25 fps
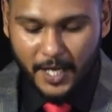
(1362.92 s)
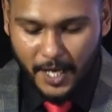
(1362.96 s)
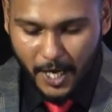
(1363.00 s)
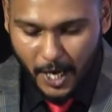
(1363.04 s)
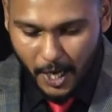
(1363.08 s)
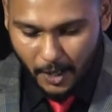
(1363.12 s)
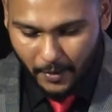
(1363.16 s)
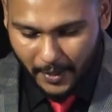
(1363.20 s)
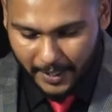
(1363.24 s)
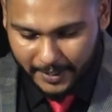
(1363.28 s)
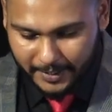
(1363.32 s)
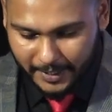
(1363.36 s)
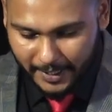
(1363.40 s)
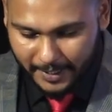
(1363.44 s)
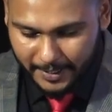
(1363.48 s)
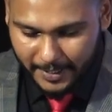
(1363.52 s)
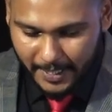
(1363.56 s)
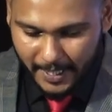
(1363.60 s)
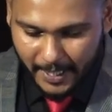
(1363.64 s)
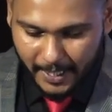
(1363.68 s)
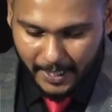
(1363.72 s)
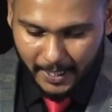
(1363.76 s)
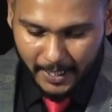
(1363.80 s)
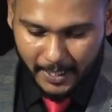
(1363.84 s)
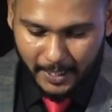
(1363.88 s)
All right then.
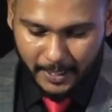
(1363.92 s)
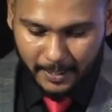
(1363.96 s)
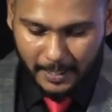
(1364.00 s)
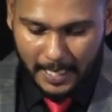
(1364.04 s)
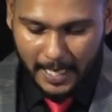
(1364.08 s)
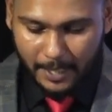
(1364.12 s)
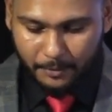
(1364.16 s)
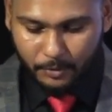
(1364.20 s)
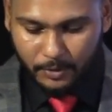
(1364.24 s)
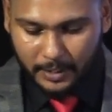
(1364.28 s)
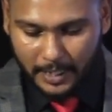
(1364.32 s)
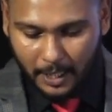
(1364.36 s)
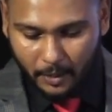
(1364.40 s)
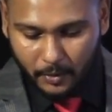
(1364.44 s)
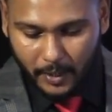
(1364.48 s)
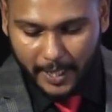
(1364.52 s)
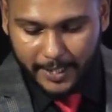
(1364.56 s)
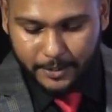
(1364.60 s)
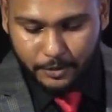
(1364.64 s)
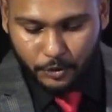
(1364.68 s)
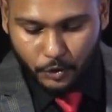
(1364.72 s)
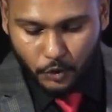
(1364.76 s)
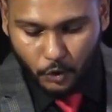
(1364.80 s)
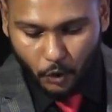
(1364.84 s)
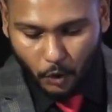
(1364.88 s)
I would now
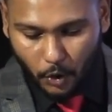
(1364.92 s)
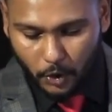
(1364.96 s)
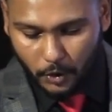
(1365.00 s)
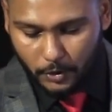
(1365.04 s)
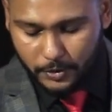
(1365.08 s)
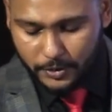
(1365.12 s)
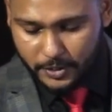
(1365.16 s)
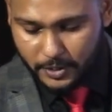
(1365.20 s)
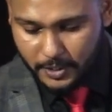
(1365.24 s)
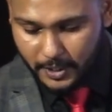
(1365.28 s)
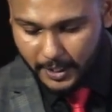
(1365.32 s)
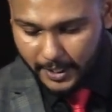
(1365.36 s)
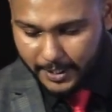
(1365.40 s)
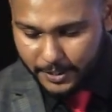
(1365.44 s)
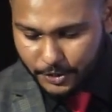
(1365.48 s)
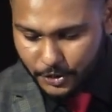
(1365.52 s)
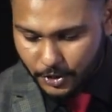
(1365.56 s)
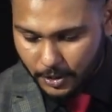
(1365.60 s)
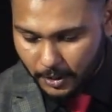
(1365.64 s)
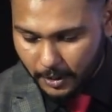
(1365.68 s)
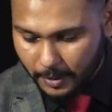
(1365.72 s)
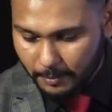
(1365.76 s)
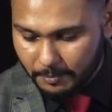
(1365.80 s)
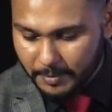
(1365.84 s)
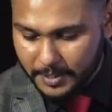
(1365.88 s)
like to call on stage
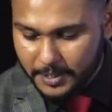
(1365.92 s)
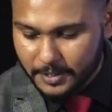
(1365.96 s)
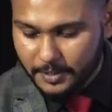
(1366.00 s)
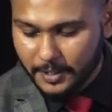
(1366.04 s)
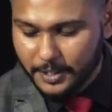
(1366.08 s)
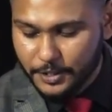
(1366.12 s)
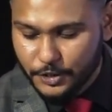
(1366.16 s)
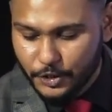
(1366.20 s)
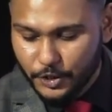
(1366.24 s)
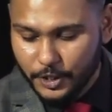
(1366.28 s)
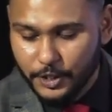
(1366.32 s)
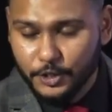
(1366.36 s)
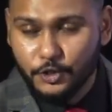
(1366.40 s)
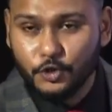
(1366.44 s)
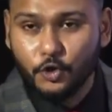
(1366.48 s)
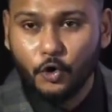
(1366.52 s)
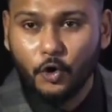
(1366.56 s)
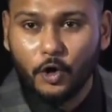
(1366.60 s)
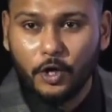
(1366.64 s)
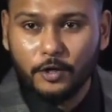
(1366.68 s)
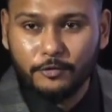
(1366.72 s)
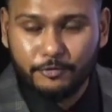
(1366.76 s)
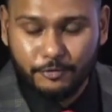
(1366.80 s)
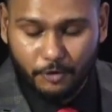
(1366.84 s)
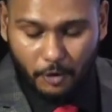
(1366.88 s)
Ms. Ranjit
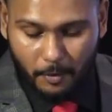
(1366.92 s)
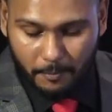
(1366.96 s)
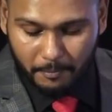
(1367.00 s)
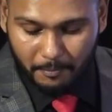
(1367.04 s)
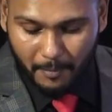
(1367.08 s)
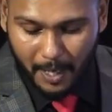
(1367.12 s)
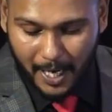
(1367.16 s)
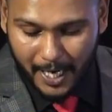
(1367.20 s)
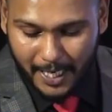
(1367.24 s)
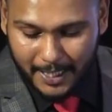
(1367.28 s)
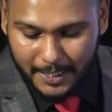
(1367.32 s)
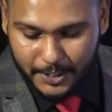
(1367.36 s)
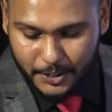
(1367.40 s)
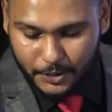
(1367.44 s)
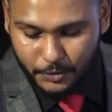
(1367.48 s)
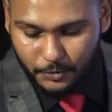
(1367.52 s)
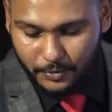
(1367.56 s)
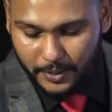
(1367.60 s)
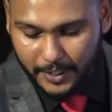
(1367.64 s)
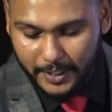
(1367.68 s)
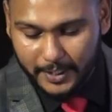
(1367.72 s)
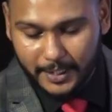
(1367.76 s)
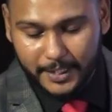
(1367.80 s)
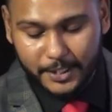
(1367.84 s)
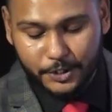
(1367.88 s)
Kaur from Marks
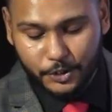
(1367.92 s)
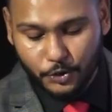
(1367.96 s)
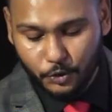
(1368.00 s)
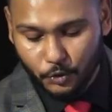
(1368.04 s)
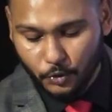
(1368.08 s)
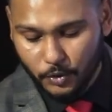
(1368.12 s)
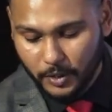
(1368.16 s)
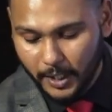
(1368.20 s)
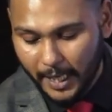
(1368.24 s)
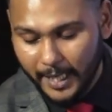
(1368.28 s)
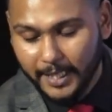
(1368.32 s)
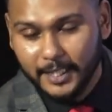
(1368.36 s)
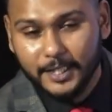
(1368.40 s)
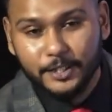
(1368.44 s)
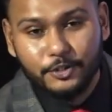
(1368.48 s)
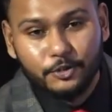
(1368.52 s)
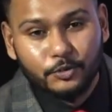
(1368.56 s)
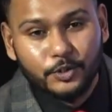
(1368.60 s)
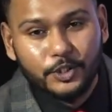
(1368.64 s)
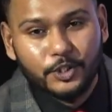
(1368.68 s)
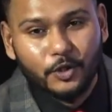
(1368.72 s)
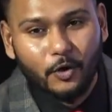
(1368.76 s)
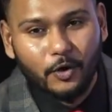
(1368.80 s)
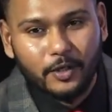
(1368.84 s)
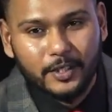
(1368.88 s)
Wrigley to kindly
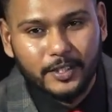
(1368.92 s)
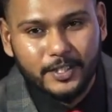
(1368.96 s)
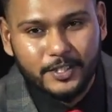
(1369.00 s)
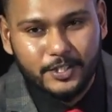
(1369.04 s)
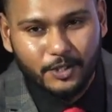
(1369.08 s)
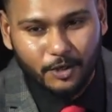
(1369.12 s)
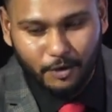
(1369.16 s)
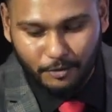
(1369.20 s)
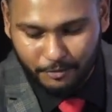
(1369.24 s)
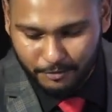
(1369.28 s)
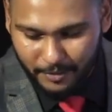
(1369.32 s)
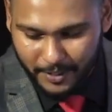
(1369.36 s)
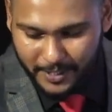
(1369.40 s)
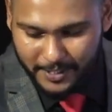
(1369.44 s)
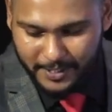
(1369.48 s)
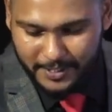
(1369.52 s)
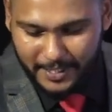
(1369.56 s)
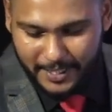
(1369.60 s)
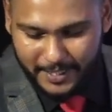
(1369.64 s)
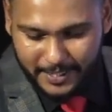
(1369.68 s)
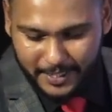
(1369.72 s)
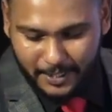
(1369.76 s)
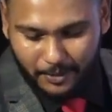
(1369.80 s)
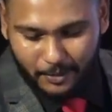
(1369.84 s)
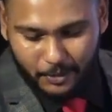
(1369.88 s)
do the honors of
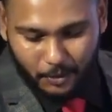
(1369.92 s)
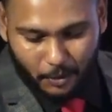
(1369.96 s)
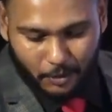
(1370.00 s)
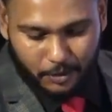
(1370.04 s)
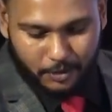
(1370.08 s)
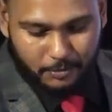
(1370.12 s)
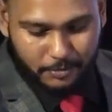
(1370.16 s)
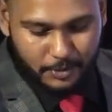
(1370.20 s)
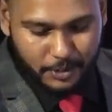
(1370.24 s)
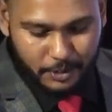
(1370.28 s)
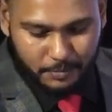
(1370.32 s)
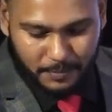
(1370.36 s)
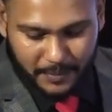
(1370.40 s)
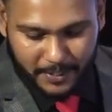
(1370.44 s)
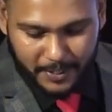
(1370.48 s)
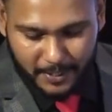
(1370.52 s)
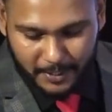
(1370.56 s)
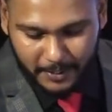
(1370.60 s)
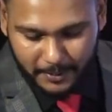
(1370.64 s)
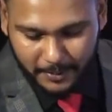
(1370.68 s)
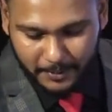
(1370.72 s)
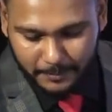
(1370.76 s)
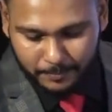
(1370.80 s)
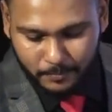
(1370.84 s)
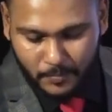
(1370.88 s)
felicitating our honorable
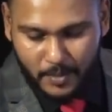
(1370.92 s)
speaker.